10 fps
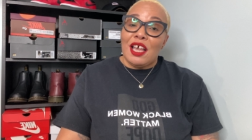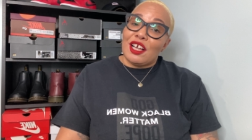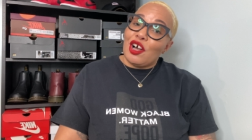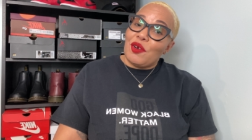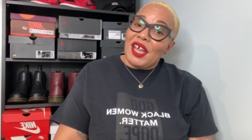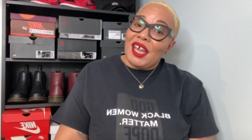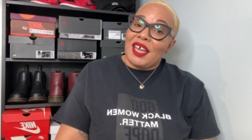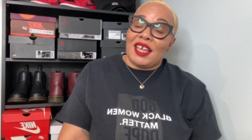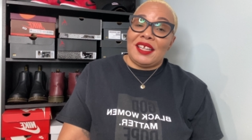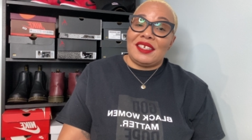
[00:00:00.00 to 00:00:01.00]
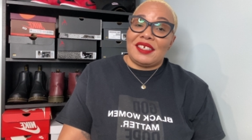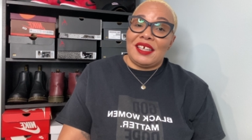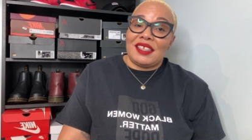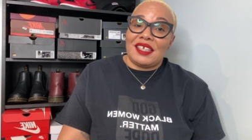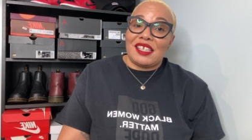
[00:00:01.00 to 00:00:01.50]
go ahead and
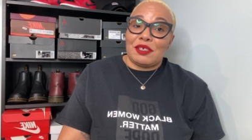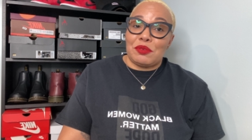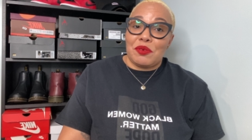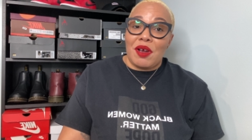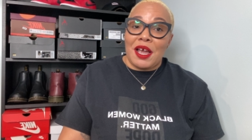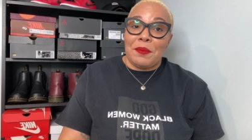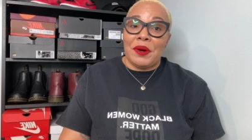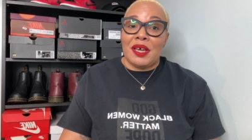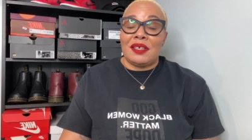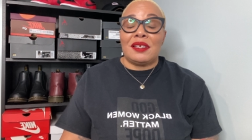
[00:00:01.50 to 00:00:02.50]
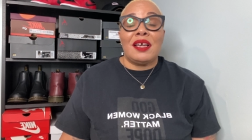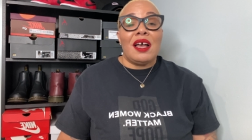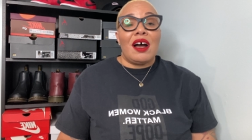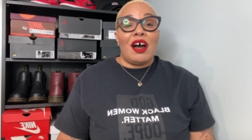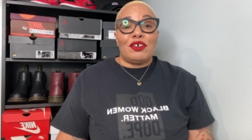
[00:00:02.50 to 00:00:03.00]
hit that subscribe button
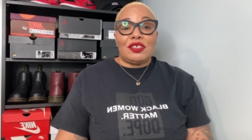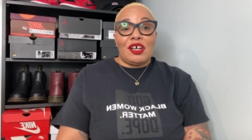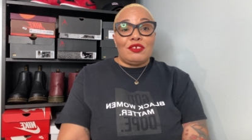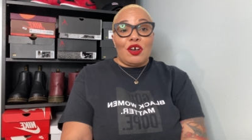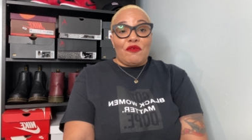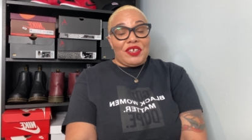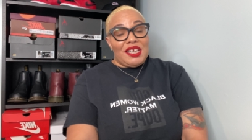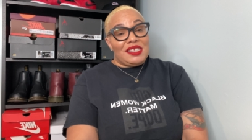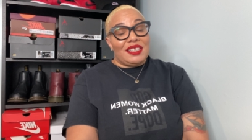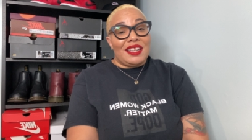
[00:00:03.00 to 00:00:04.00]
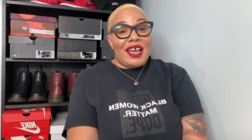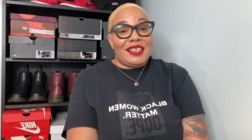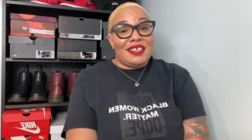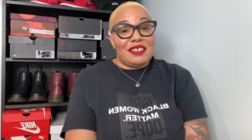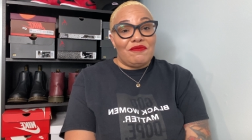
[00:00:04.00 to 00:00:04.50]
also don't forget to like
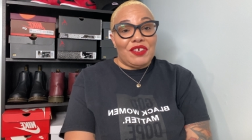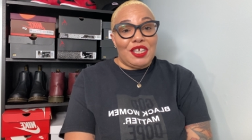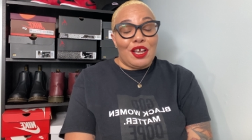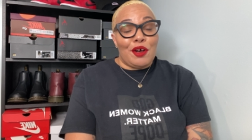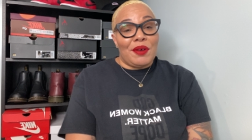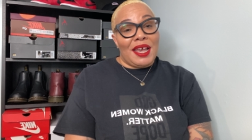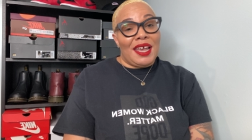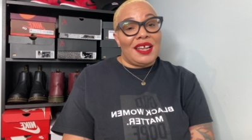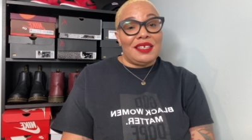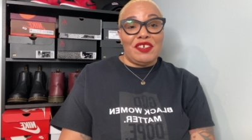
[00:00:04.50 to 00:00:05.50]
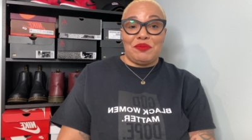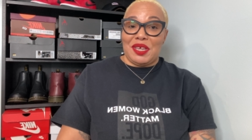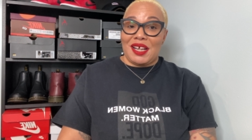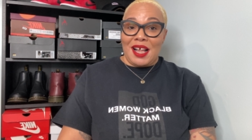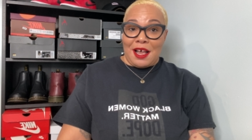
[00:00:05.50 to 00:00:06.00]
this video and leave me
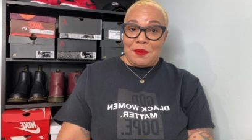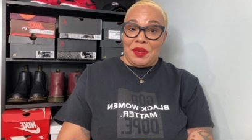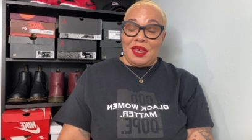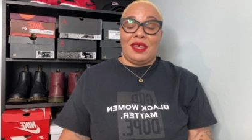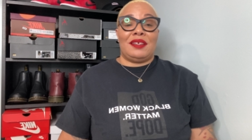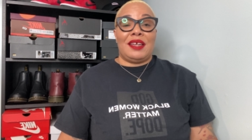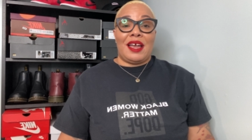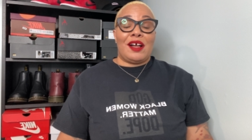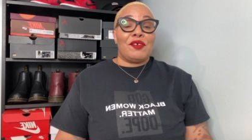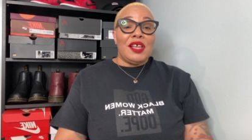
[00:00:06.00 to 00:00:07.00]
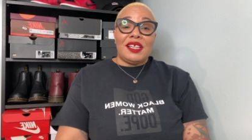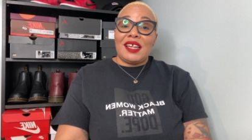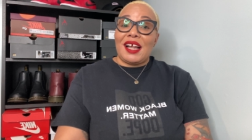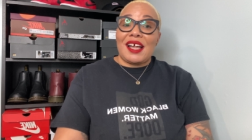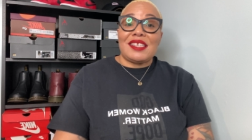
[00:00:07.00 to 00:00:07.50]
a comment now
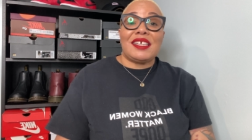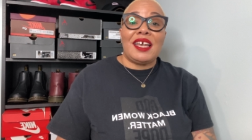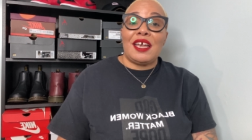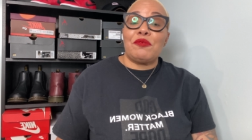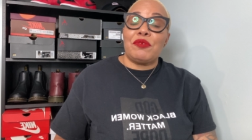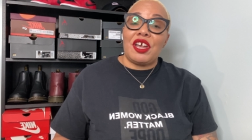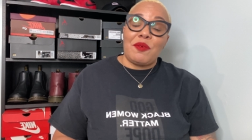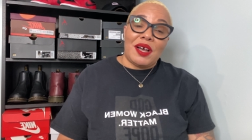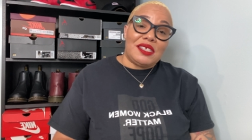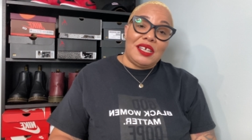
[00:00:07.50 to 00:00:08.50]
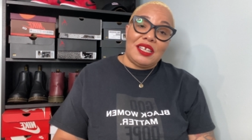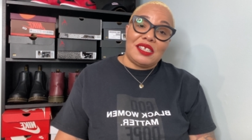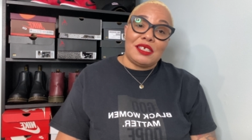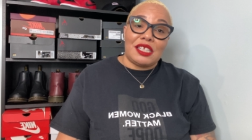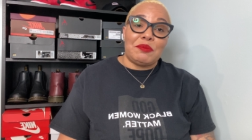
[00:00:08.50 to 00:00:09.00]
like i said we are about to get
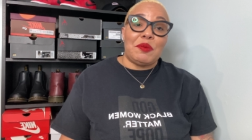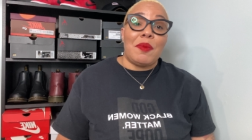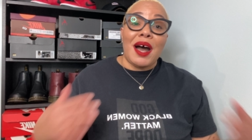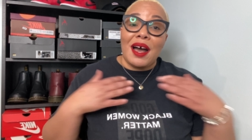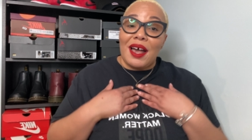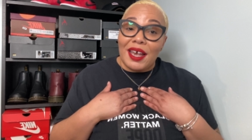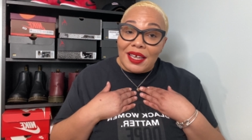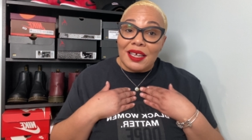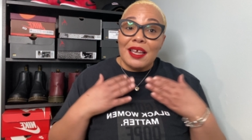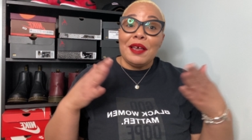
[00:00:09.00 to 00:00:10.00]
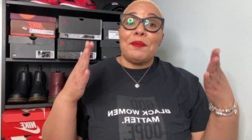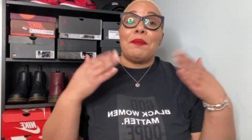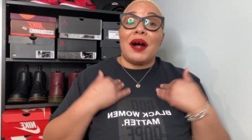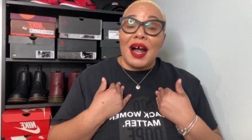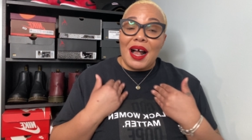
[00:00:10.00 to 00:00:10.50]
into some of my
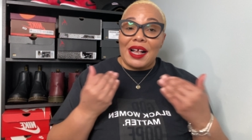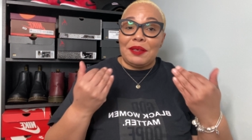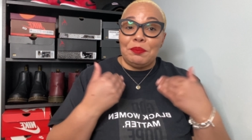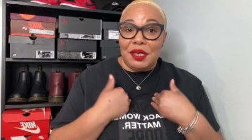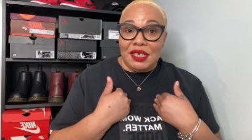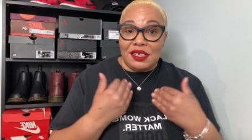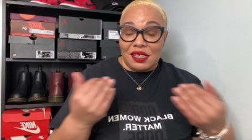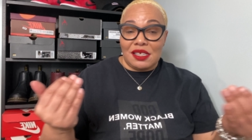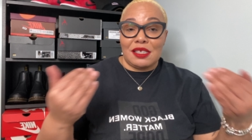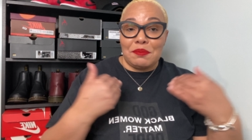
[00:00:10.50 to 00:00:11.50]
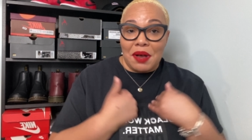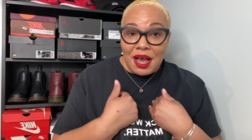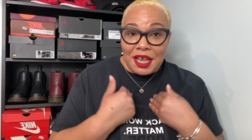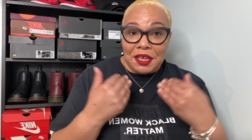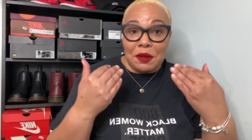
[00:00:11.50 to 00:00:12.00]
my me this is
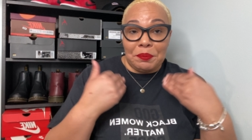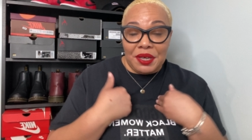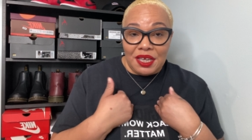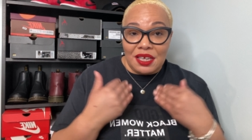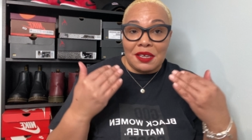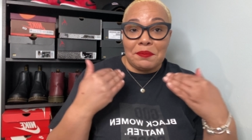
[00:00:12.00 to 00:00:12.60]
my opinion